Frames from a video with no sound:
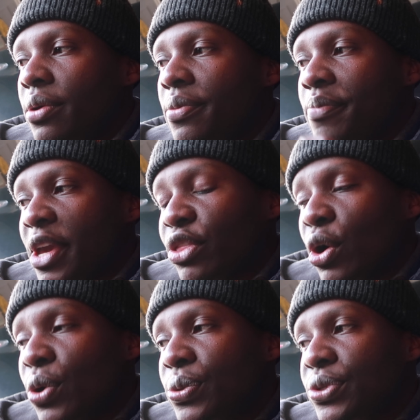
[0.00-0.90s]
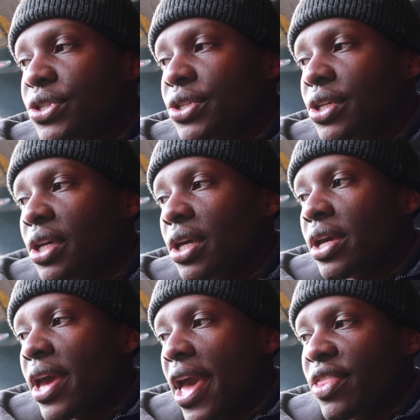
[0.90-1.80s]
make those,
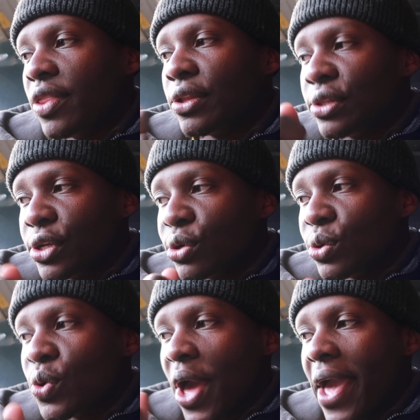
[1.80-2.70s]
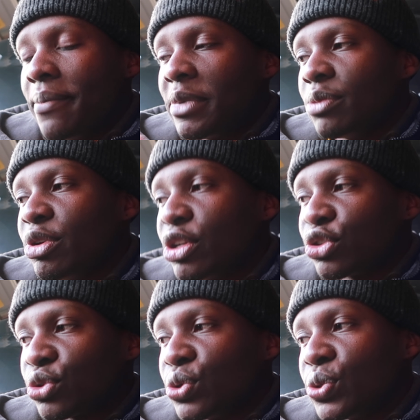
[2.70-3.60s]
and then the little 8mm
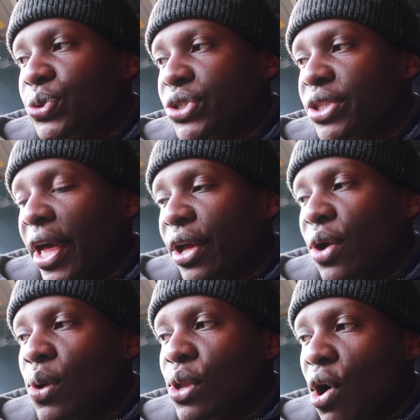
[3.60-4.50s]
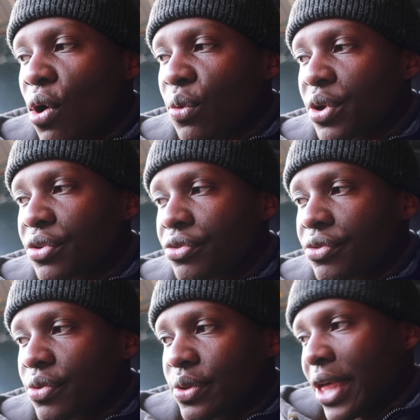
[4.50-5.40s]
screws that go
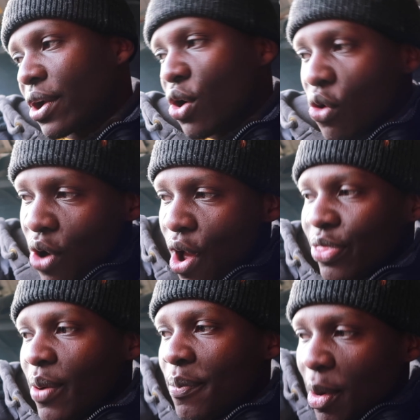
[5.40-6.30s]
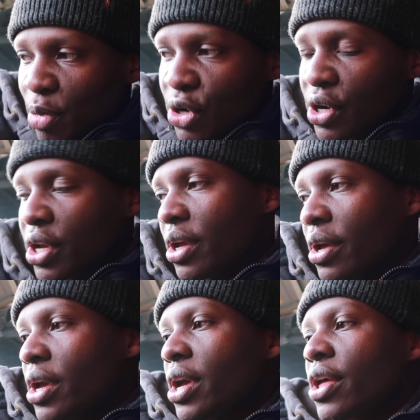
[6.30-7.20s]
around the bumper,
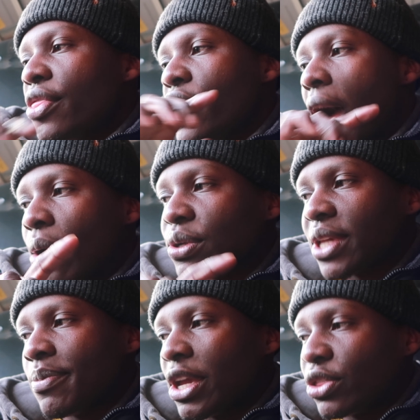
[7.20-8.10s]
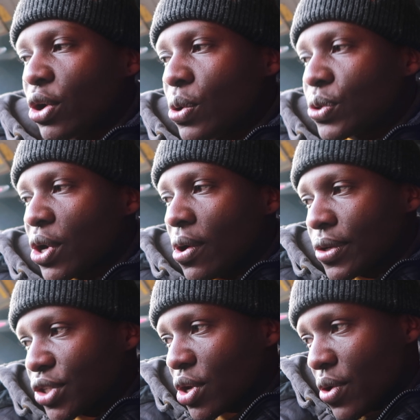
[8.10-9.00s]
I would say make those
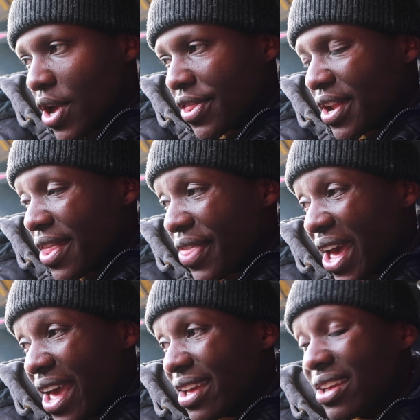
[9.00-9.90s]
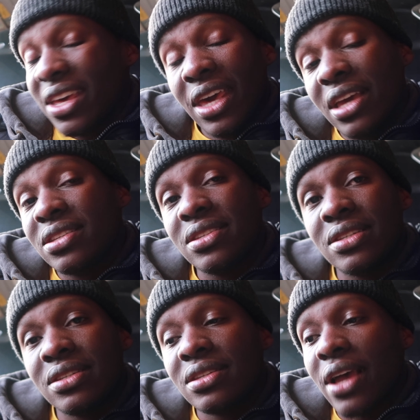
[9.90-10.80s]
also. Other than that,
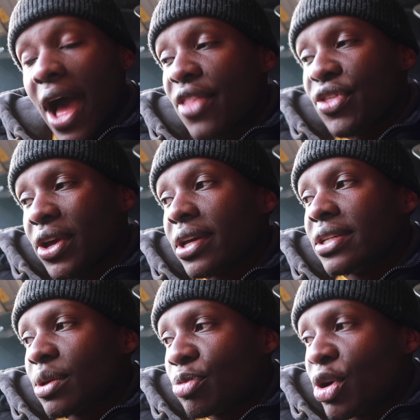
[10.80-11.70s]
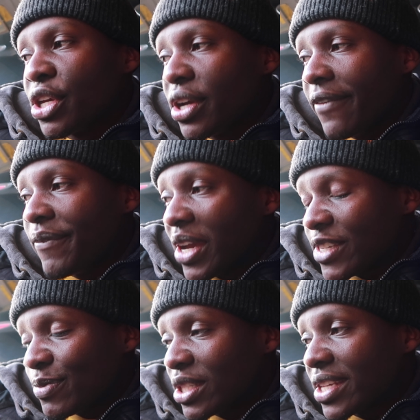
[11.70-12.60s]
I think it's a pretty good
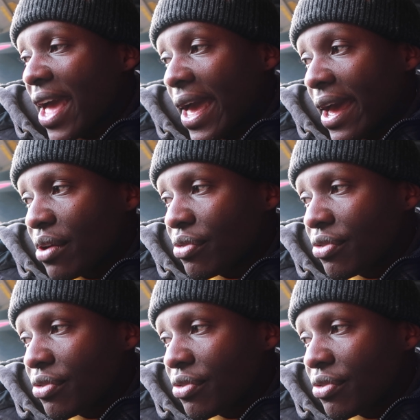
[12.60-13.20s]
investment to have.